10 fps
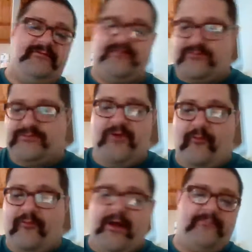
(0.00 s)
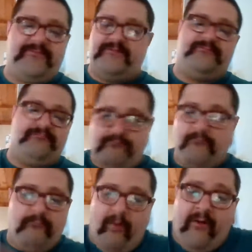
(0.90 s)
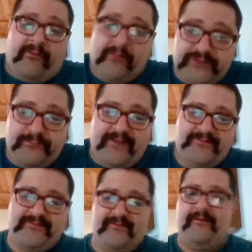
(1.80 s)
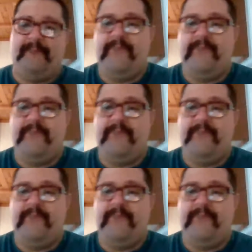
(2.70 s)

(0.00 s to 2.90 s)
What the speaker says: and this was going on since March, basically.